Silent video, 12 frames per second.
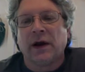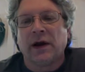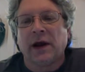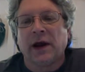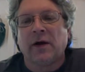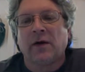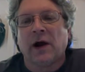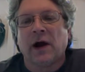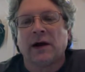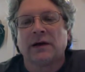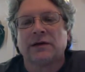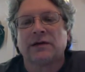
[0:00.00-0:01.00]
and
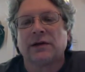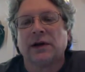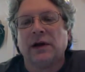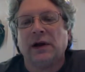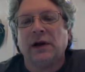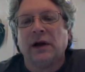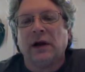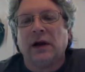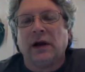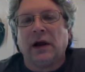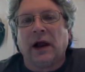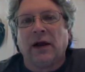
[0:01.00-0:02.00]
eros
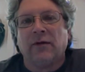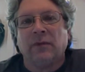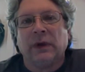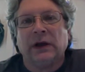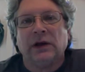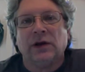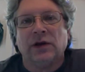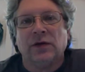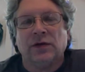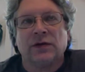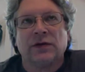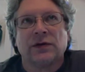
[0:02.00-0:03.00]
have been
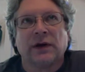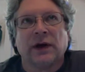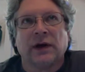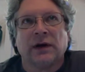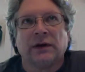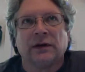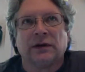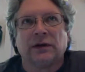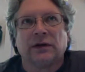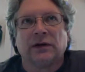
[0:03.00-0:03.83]
used uh,